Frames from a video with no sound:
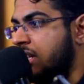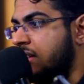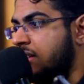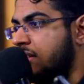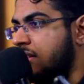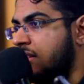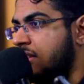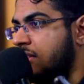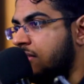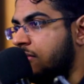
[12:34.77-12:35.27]

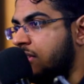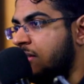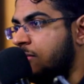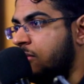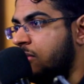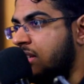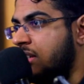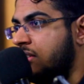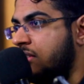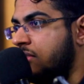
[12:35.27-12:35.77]
Right? What
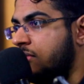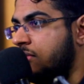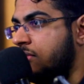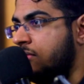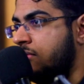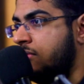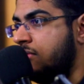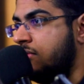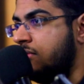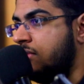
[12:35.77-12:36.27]
I'm gonna
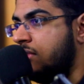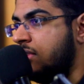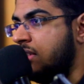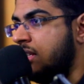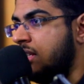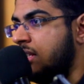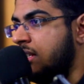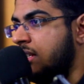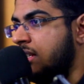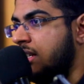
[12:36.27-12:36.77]
do,
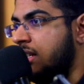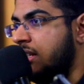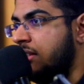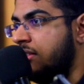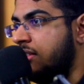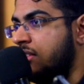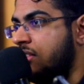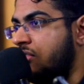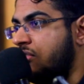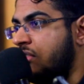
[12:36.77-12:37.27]

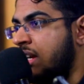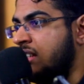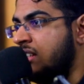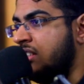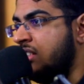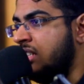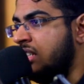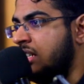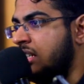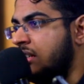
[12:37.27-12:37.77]
it's a
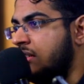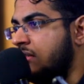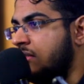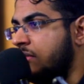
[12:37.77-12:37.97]
strategy